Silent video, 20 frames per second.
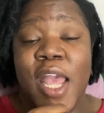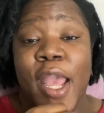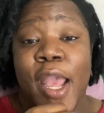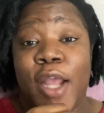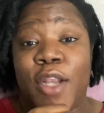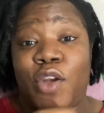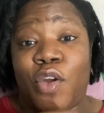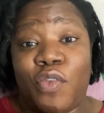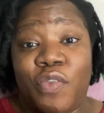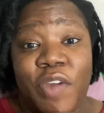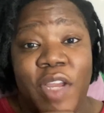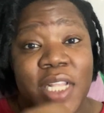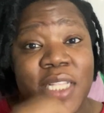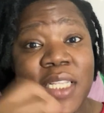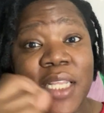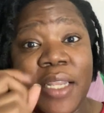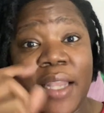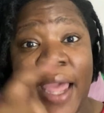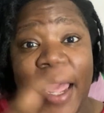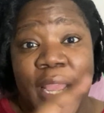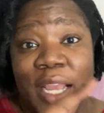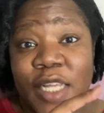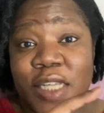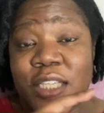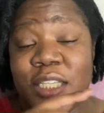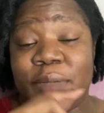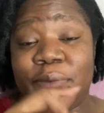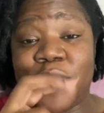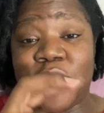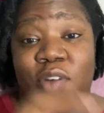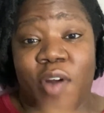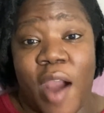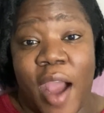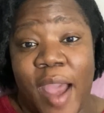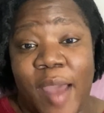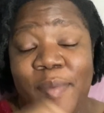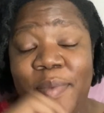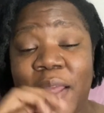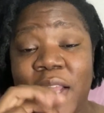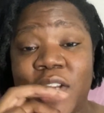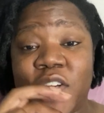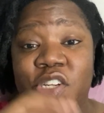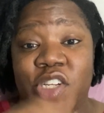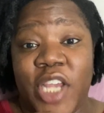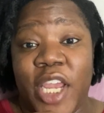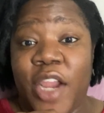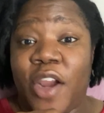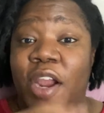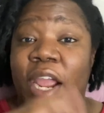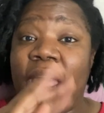Don't forget to like, subscribe, and share,